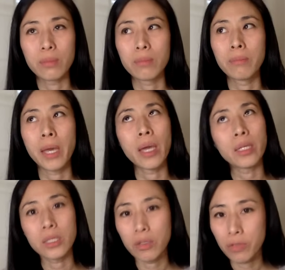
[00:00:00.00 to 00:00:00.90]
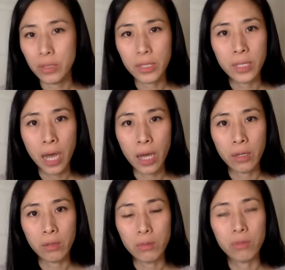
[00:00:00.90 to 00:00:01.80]
many different
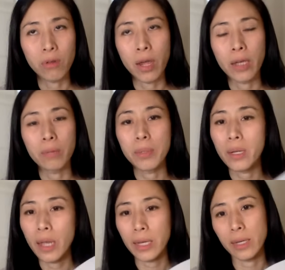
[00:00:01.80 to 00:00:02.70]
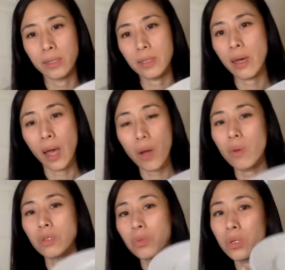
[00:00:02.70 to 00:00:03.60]
styles, right? But like I said,
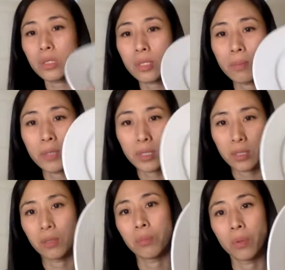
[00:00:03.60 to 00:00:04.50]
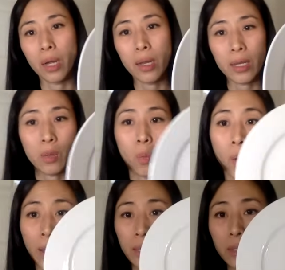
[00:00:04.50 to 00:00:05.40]
I just want something simple. I like
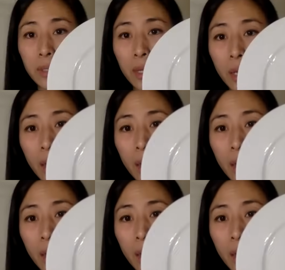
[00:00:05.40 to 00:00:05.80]
white,